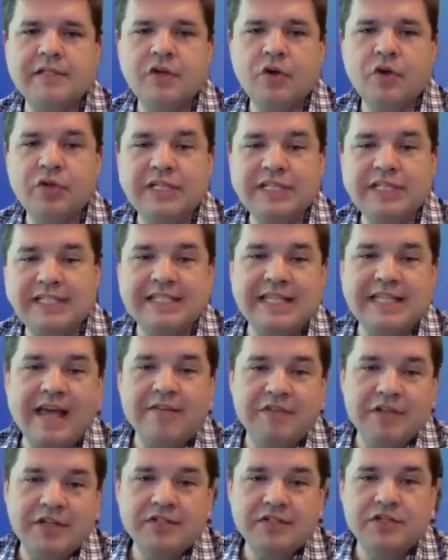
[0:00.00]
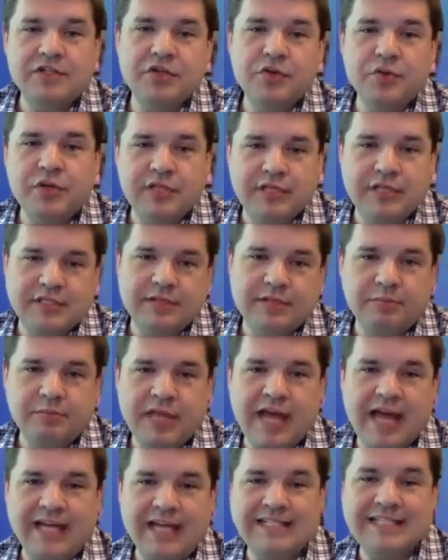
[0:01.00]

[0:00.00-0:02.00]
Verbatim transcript: and only seven students applied.